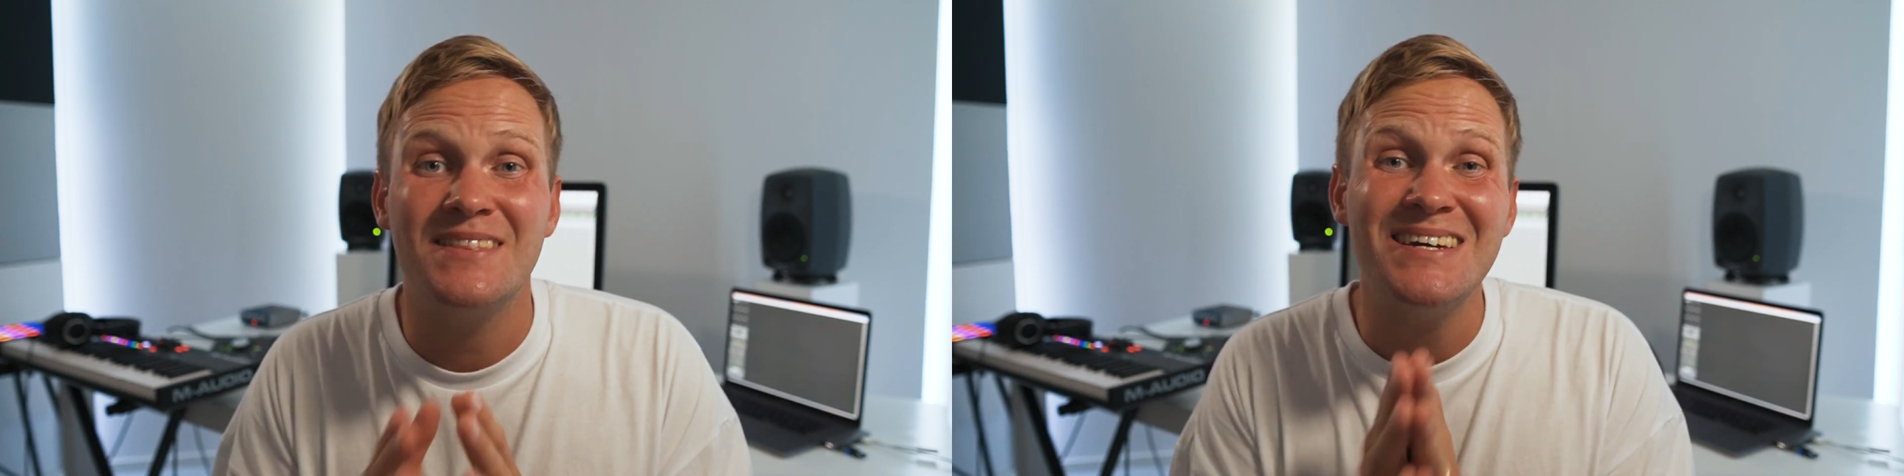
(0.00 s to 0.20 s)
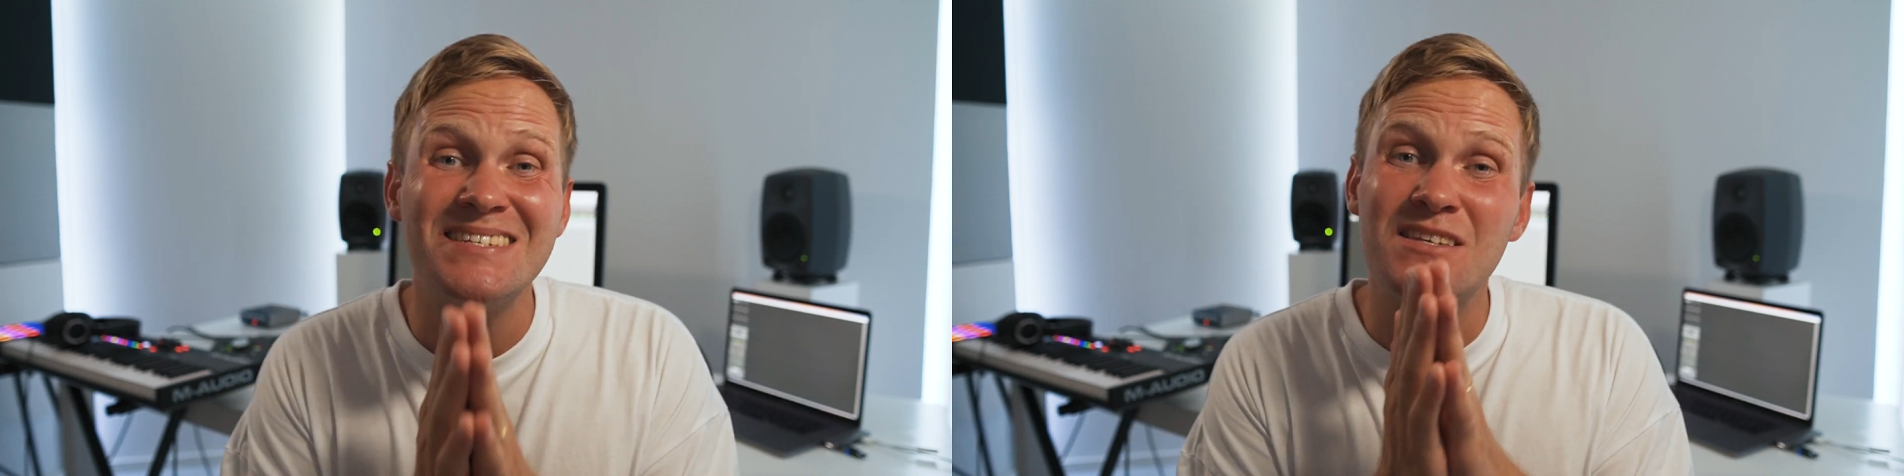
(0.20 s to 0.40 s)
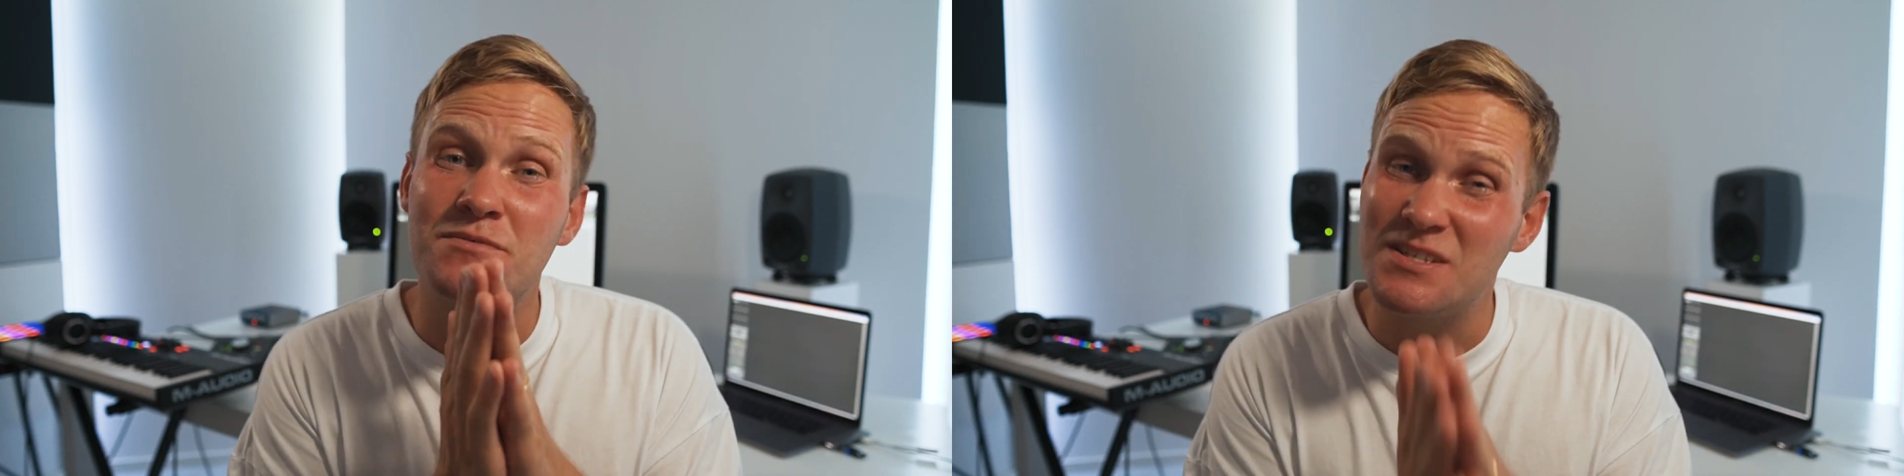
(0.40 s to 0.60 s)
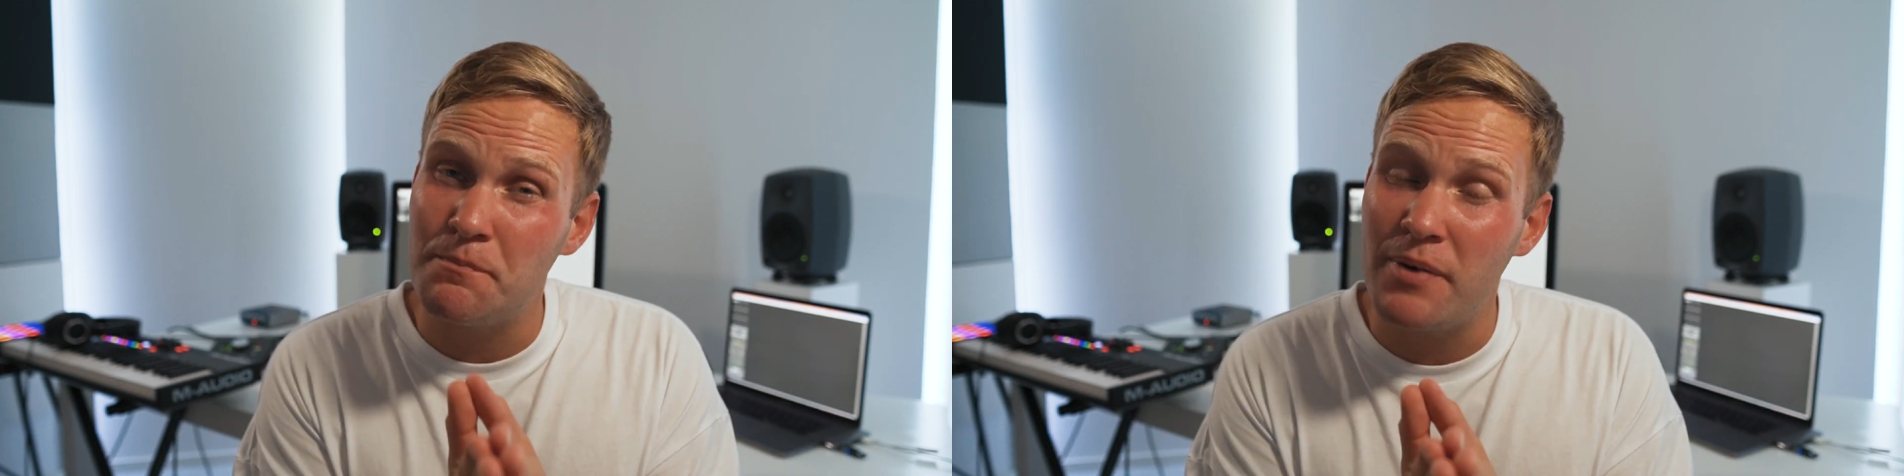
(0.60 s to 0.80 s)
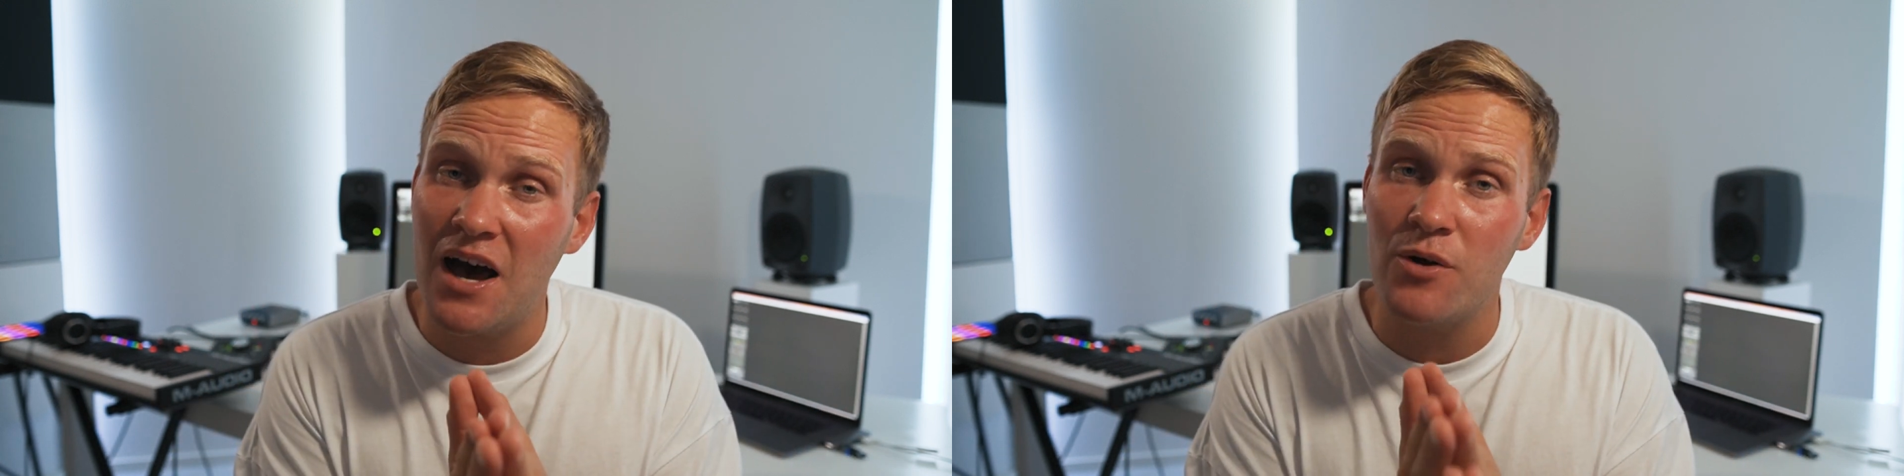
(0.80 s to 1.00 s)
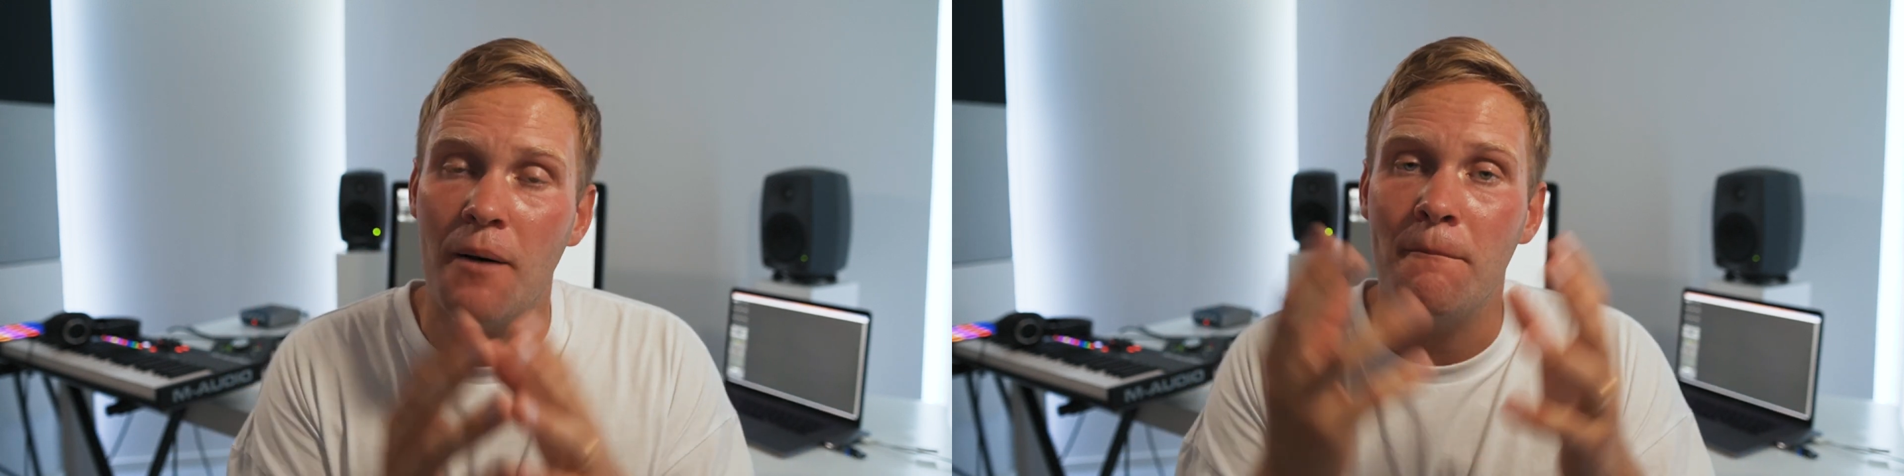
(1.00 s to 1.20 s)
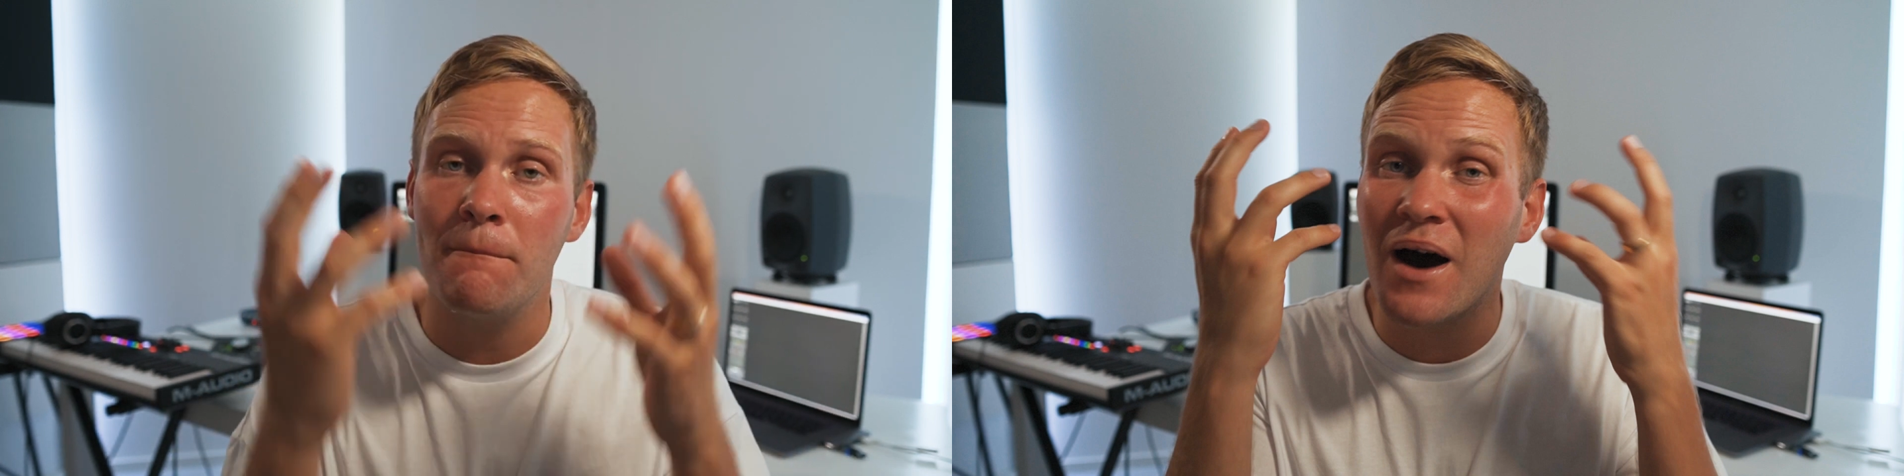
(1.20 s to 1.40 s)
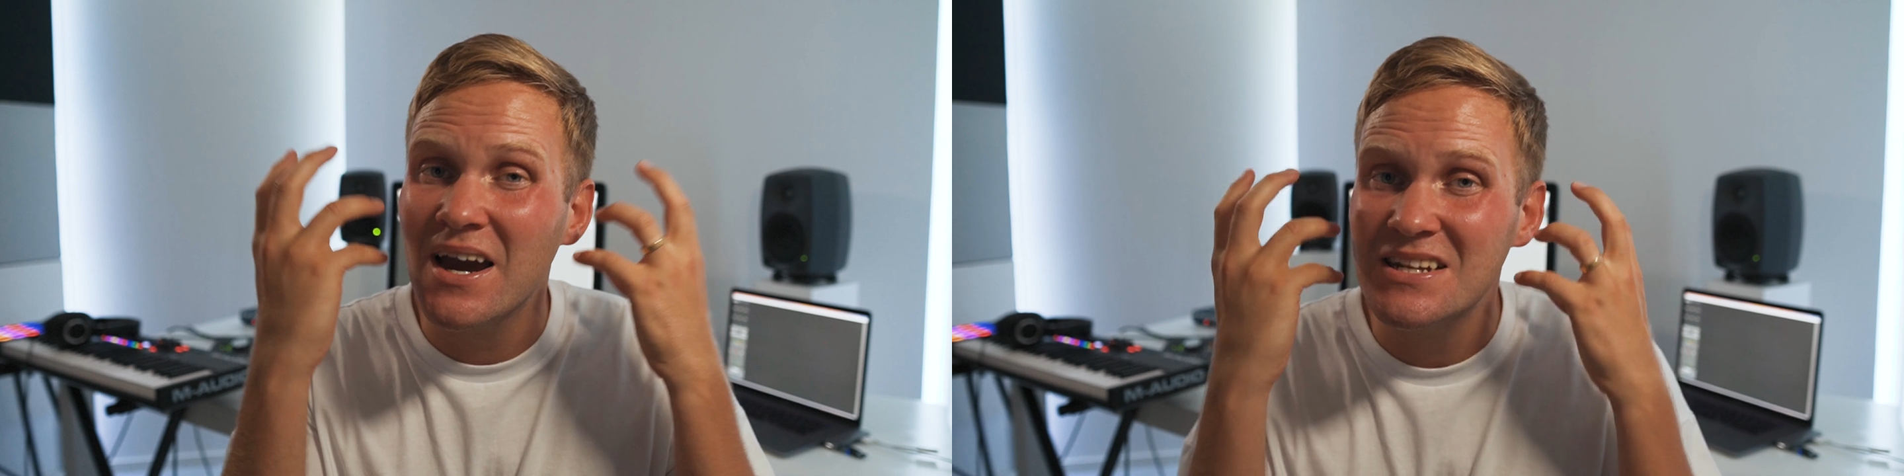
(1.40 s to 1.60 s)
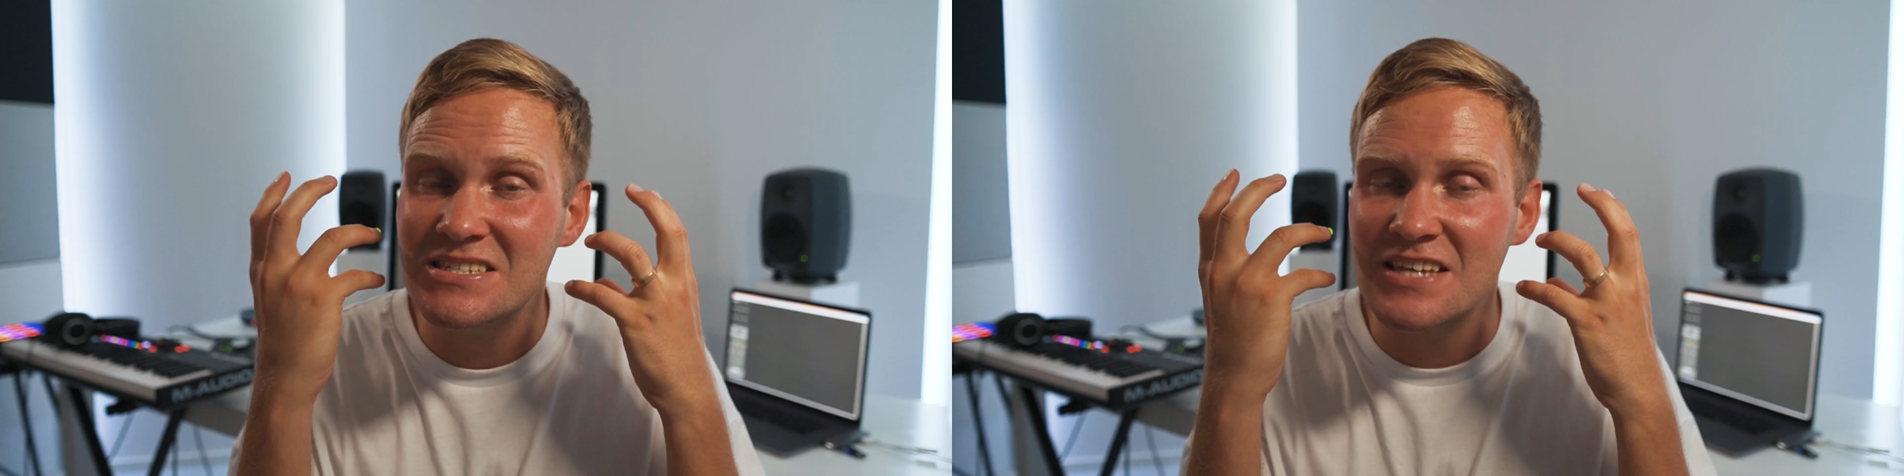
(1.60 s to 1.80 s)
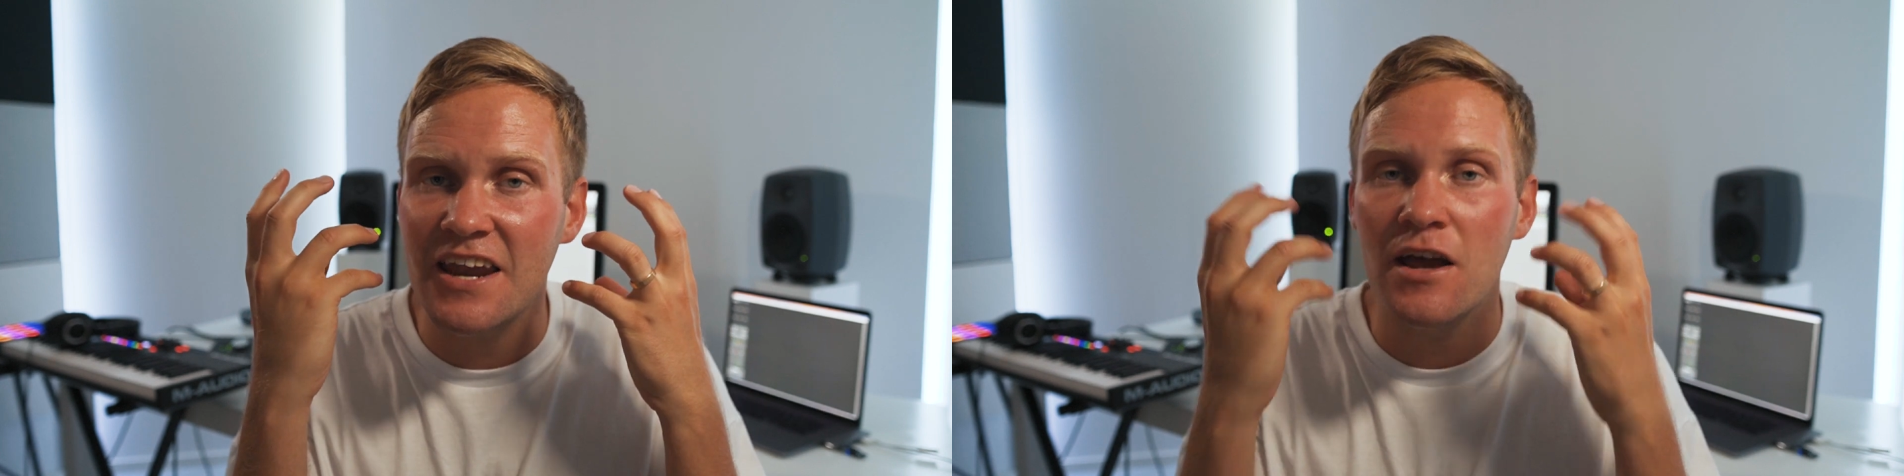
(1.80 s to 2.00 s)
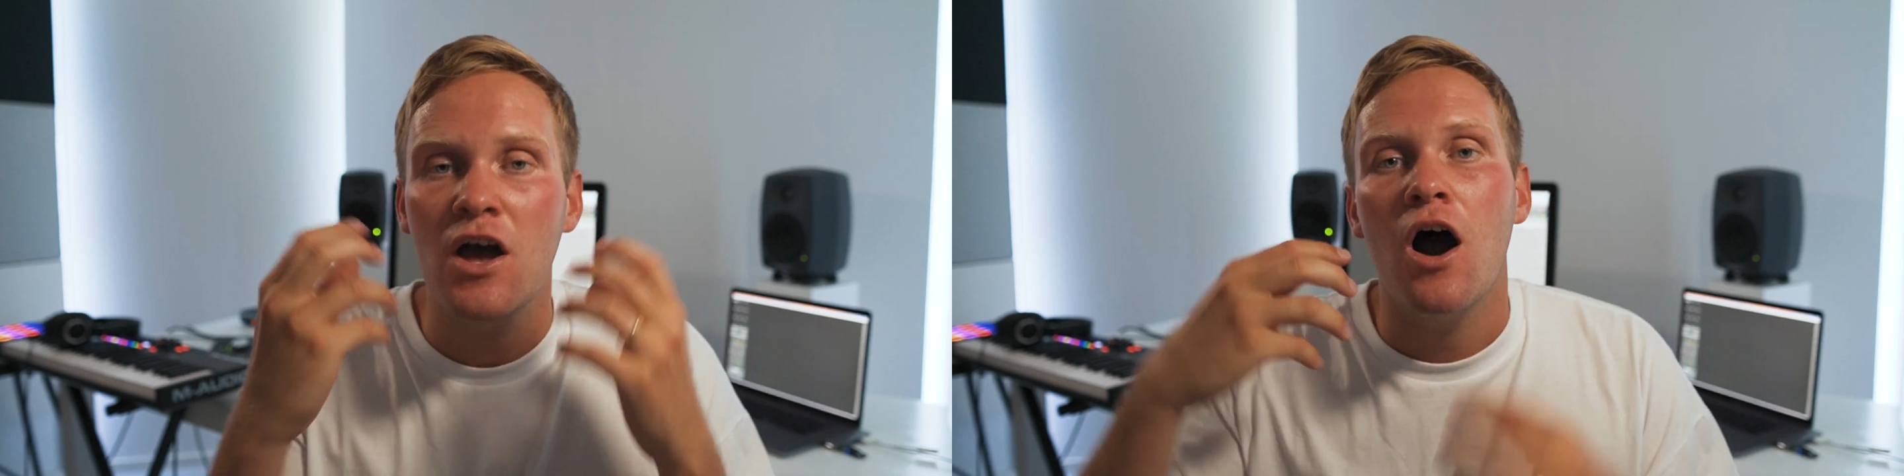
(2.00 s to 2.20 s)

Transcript: This is about a mindset